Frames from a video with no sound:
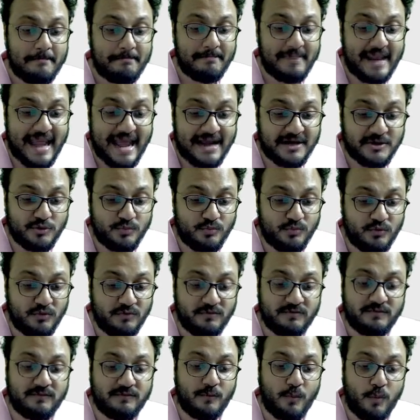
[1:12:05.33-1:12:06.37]
Black to
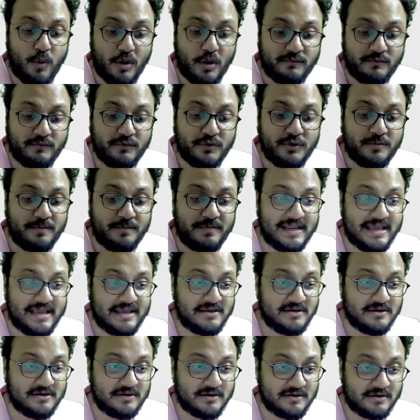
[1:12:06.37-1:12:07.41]
move, what would you play
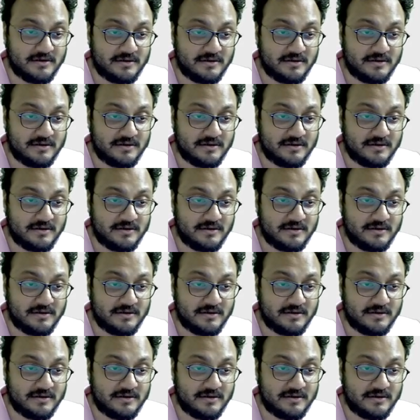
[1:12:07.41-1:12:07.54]
here?